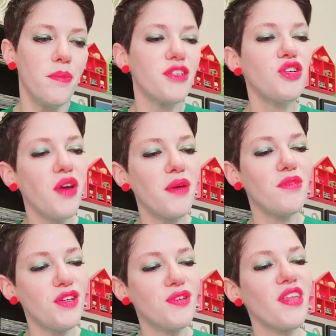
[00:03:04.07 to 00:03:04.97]
But Tramp
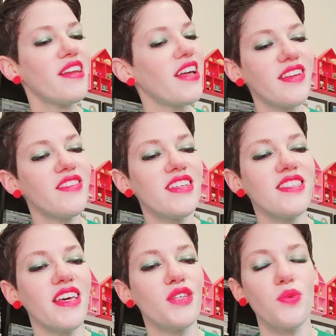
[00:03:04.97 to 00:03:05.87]
knew that none of these
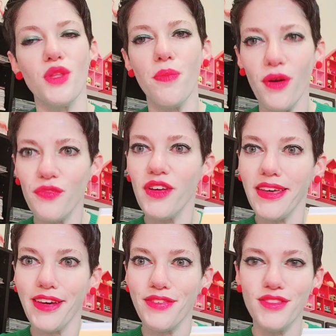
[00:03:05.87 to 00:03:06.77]
things were the
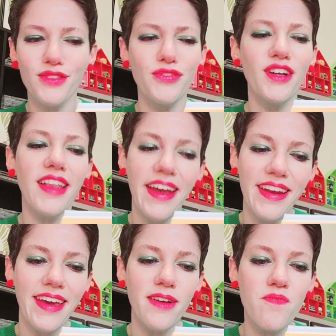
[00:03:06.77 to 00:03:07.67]
perfect gift for
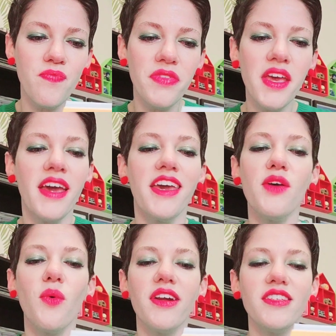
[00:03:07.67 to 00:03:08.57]
Lady.
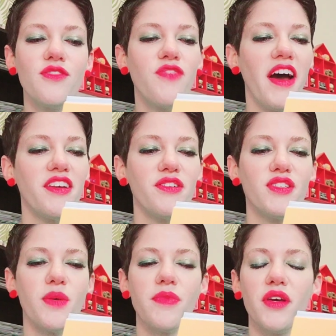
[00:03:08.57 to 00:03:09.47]
He wanted to find her
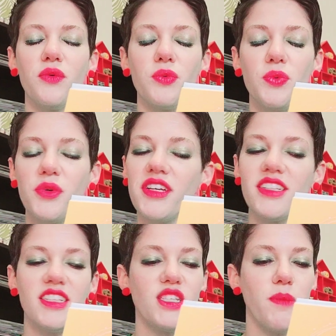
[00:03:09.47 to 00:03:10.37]
something
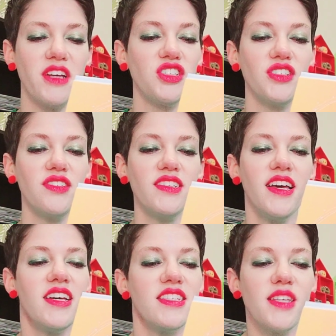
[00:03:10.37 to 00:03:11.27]
really special,
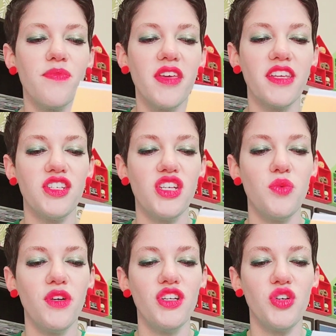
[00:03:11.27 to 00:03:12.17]
something that she
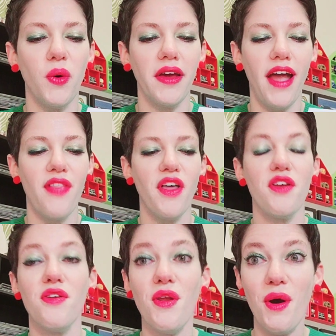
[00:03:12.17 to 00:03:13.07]
would enjoy and
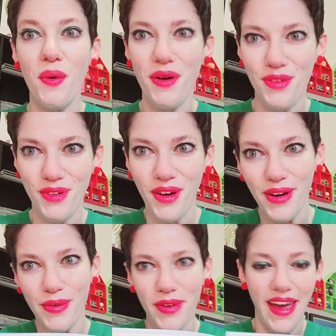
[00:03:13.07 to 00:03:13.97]
that no other
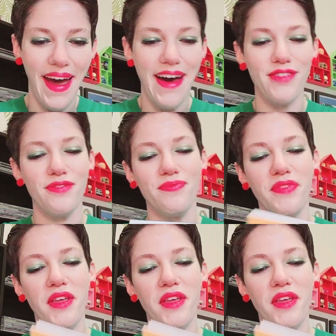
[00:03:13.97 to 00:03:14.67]
dog would have.